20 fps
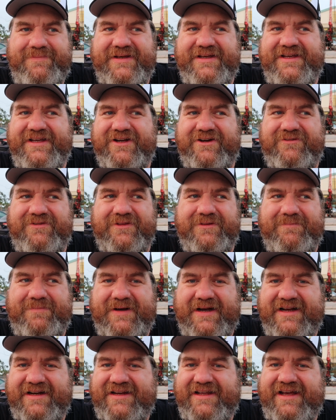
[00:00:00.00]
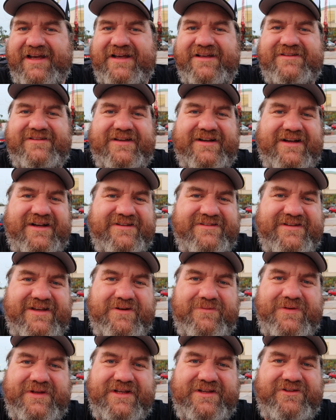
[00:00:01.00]
Big year for the podcast. Like I
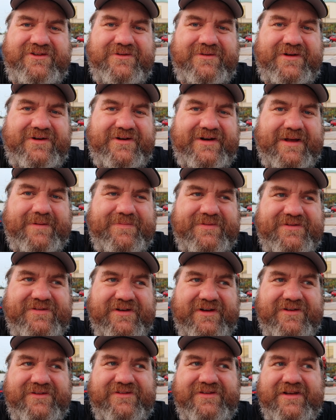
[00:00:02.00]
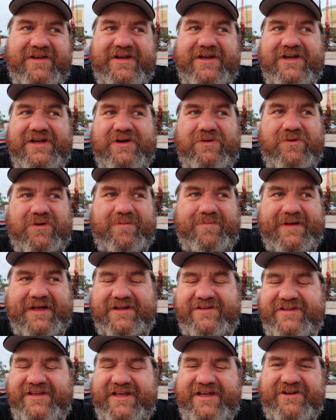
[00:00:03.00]
said, we hit 200 episodes. We're
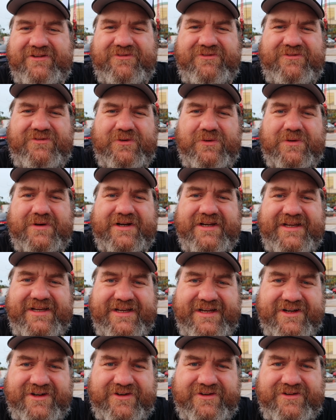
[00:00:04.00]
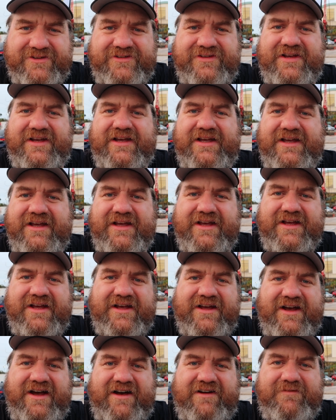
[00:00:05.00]
about to hit 4 years
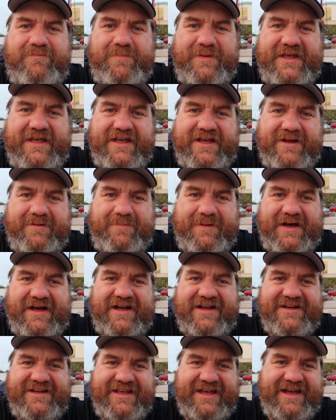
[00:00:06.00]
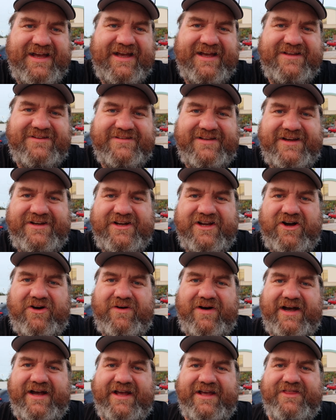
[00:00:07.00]
of being a podcast. I
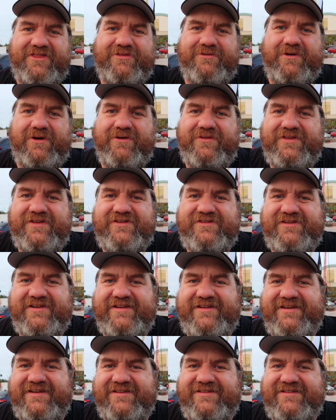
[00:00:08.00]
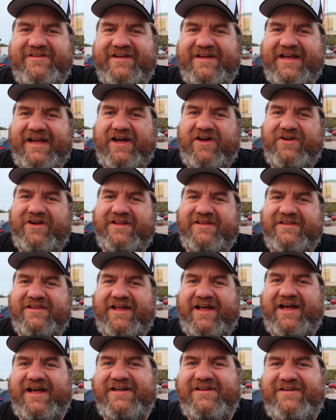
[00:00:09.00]
know I throw this statistic out a
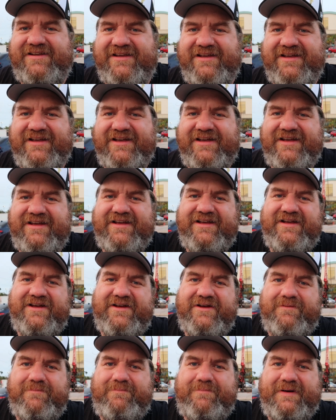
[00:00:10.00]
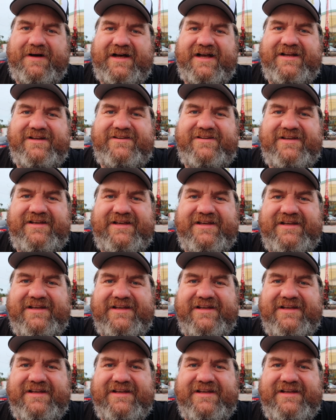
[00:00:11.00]
lot, but